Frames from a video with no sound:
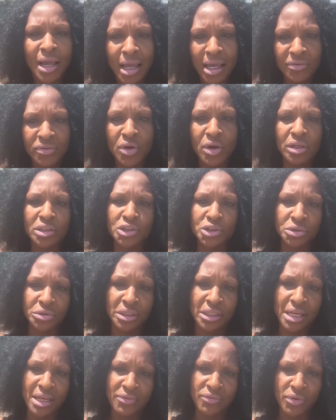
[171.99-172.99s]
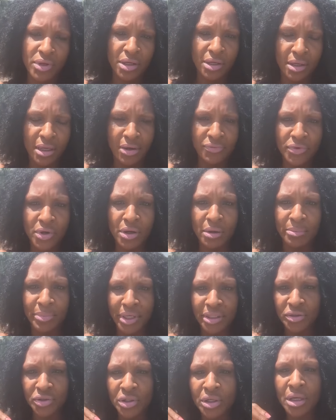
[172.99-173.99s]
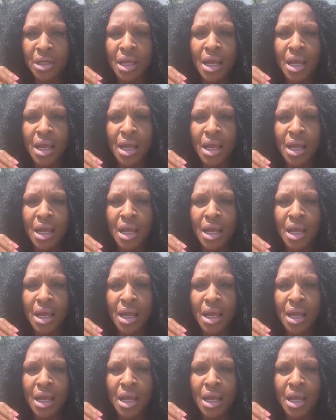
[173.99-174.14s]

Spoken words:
have gone jury and have gone bench.